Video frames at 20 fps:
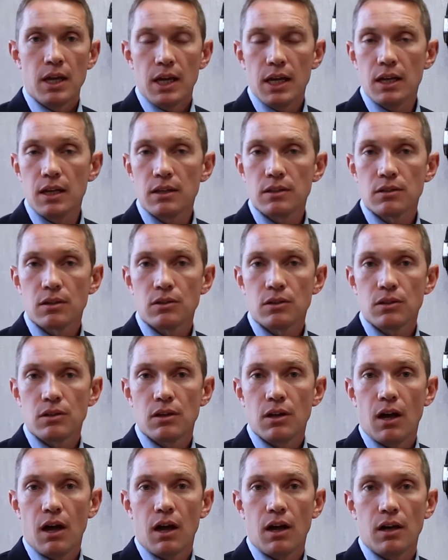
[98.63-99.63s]
It is
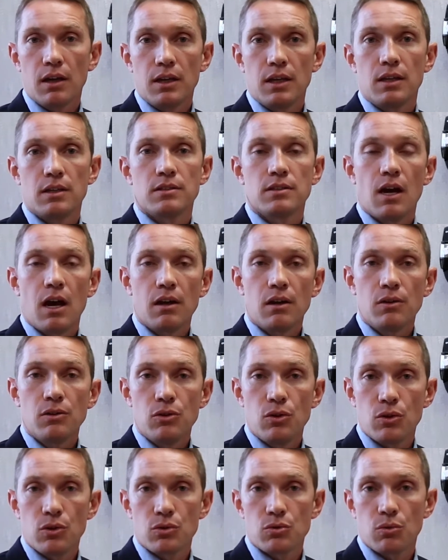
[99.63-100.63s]
not
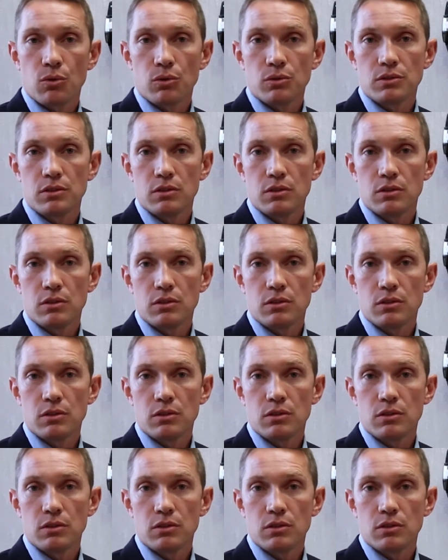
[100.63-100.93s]
unusual